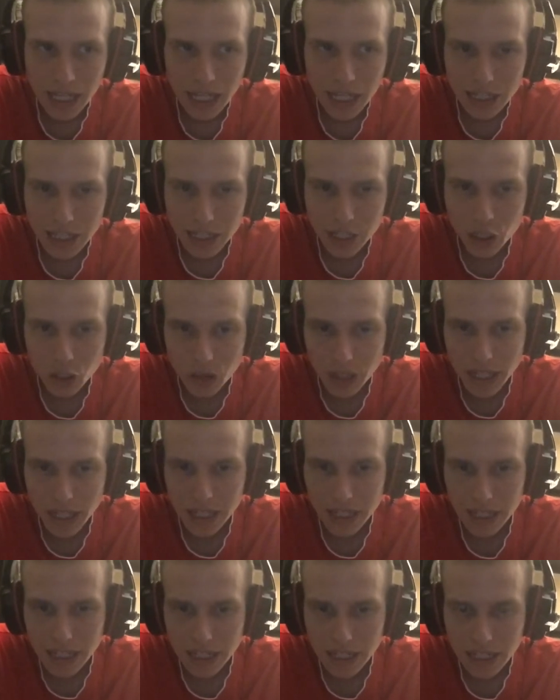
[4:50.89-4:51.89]
They
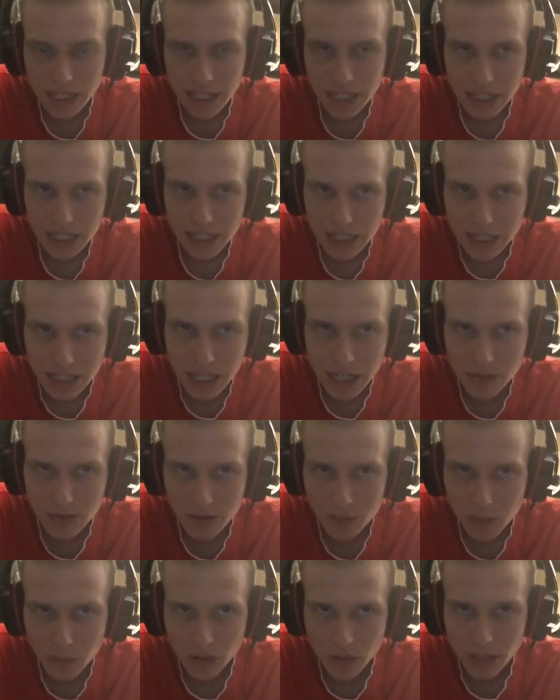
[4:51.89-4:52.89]
traded
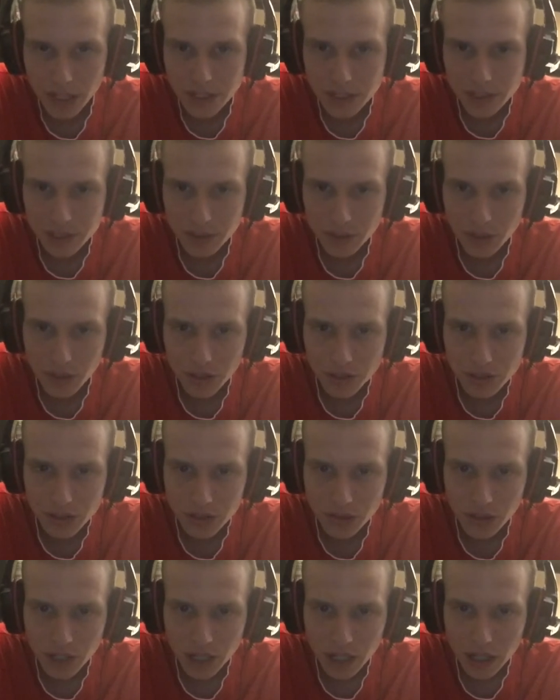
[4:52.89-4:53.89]
David Price as well.
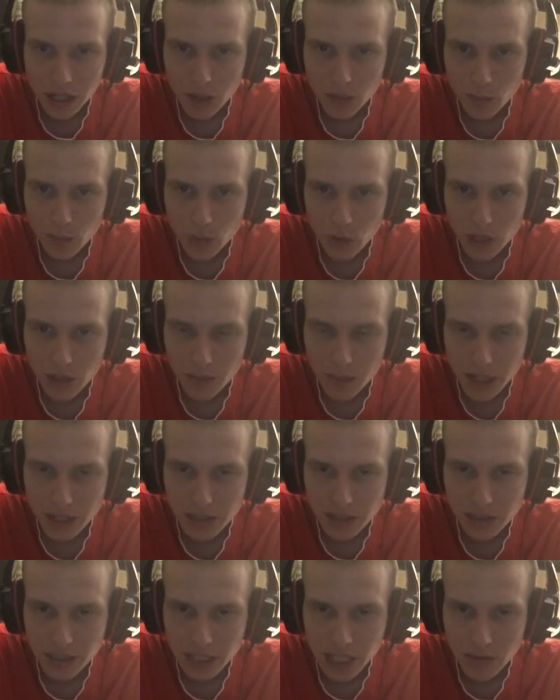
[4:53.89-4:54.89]
So Mookie Betts
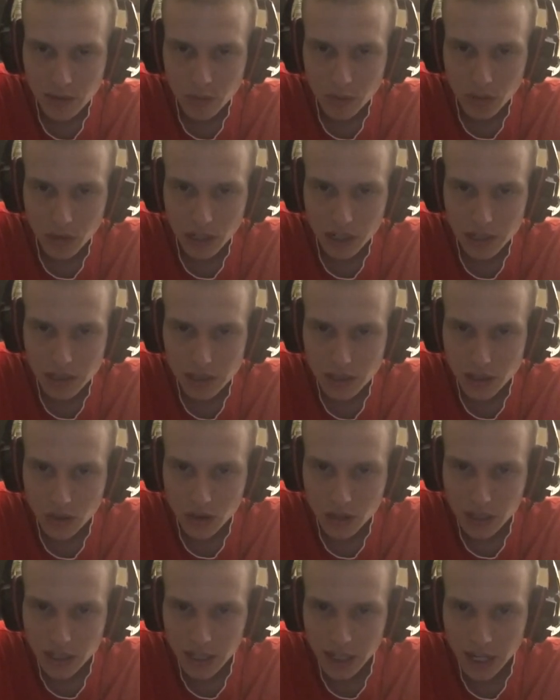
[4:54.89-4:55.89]
and David Price go to
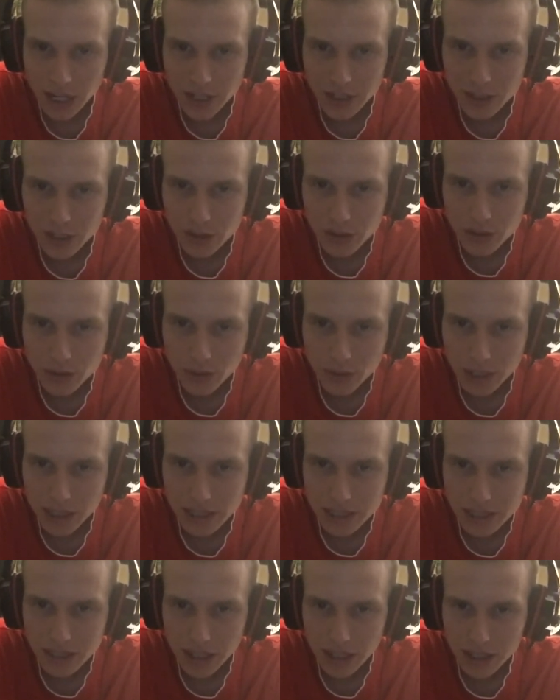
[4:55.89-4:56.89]
the Dodgers. The Red
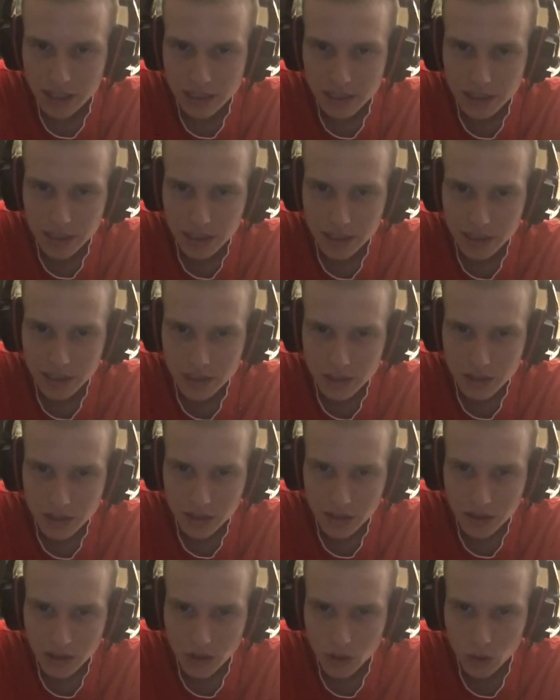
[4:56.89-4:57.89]
Sox, and this is a
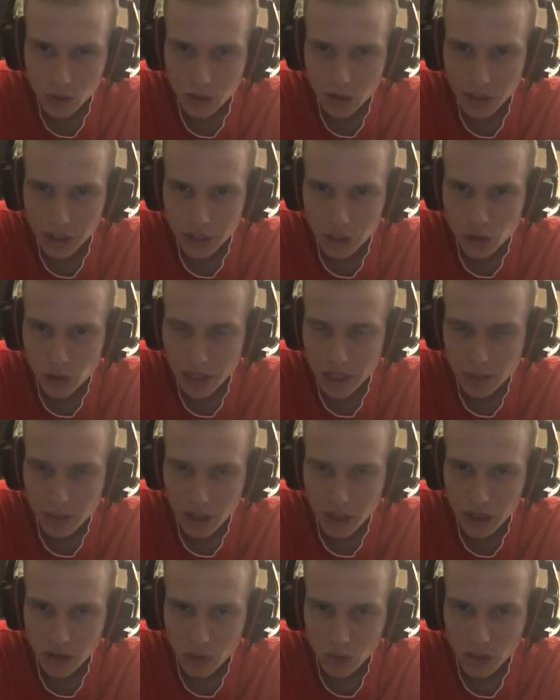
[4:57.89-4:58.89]
3-way trade,
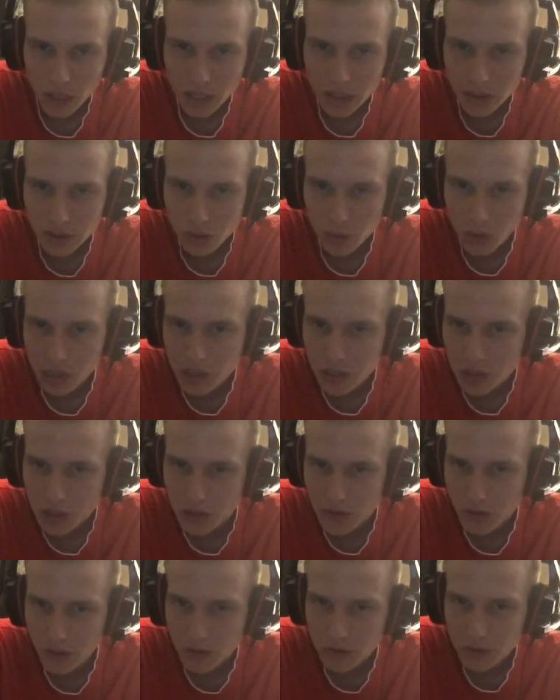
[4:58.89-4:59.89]
by the way. The Twins are
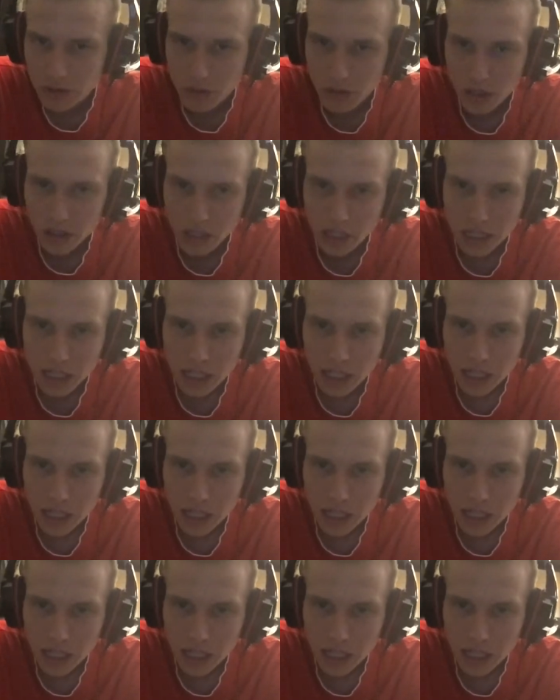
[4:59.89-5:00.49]
involved as well.